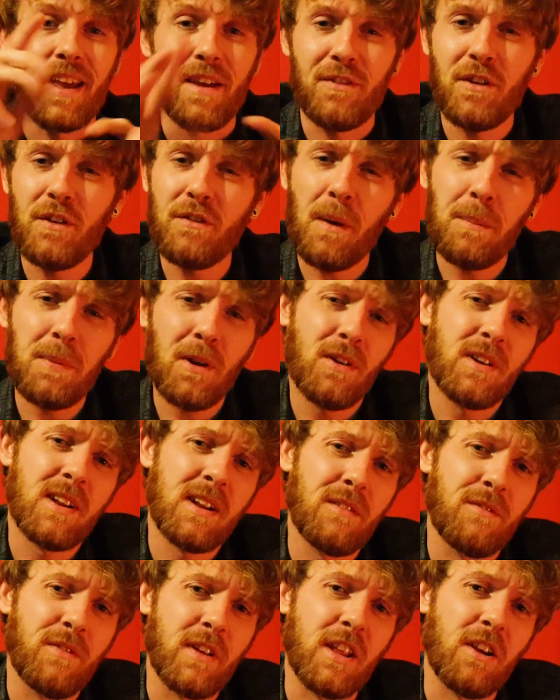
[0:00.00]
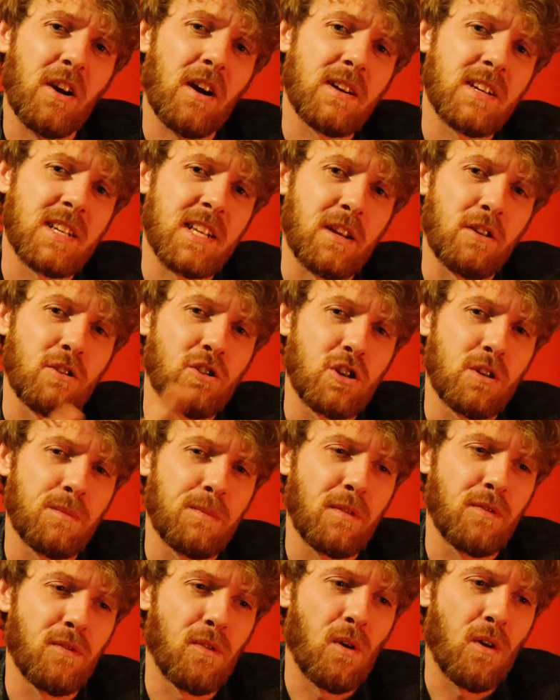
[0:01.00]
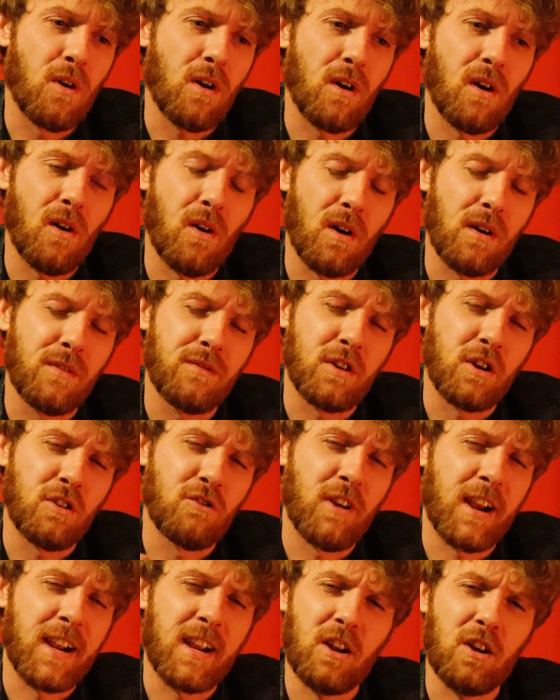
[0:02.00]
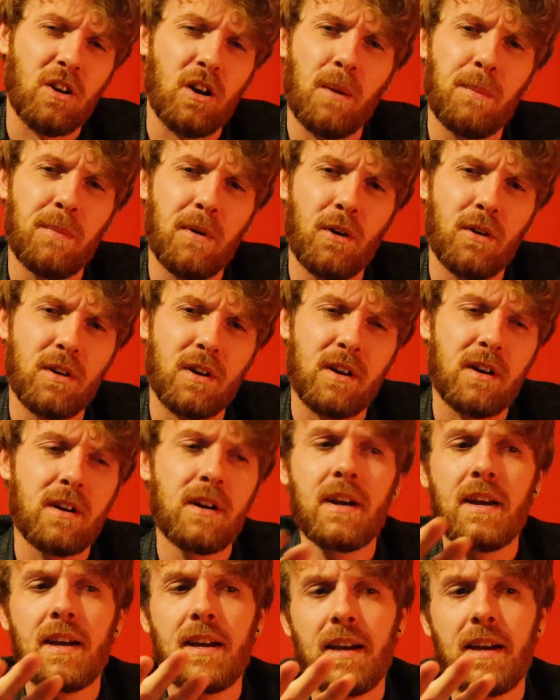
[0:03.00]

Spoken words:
If you've uploaded a video onto YouTube before, or if you're a regular uploader,